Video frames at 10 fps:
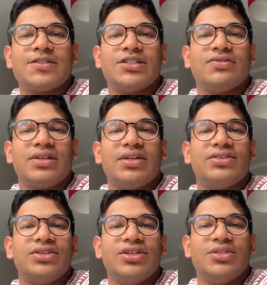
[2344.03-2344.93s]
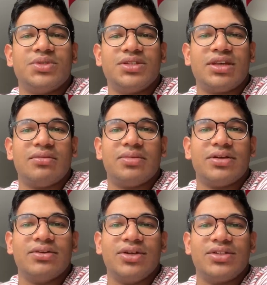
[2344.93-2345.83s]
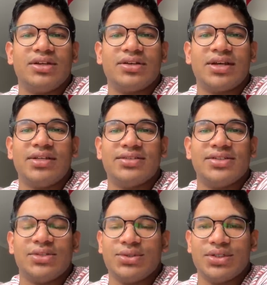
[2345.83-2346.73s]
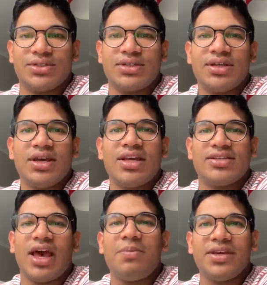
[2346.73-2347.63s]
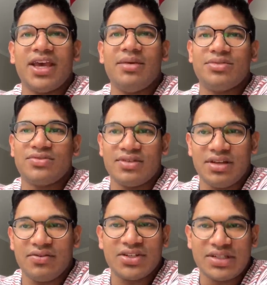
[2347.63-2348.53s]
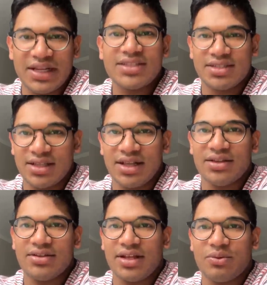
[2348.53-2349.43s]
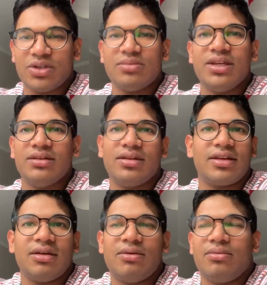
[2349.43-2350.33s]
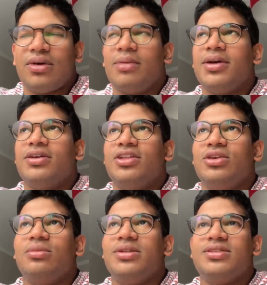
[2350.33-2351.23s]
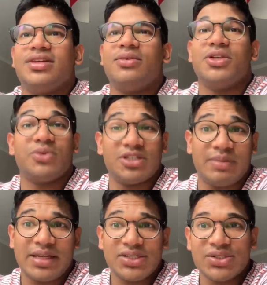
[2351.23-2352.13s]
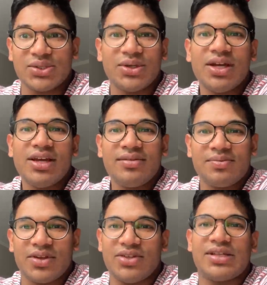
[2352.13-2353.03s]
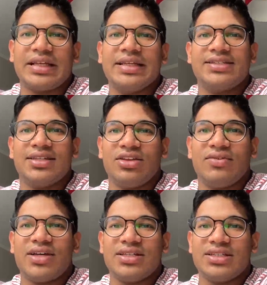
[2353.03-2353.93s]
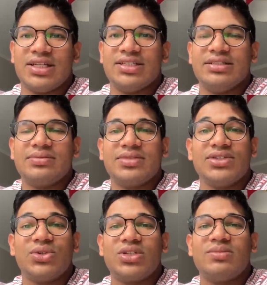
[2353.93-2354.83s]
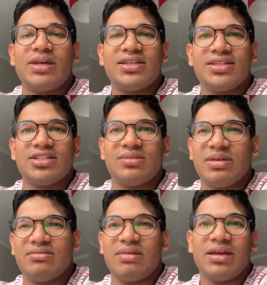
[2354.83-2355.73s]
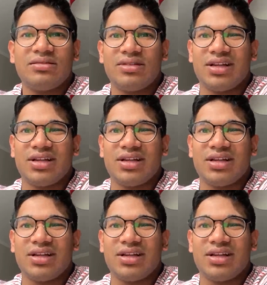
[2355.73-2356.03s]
So for London unis, would you say Imperial, UCL, King's, and George's? So Epic Games, you've just listed the London. Like, what do you mean? Like, do you want me to say which one's better, or are you just like listing the universities in London? St George's Medicine is a bit meh.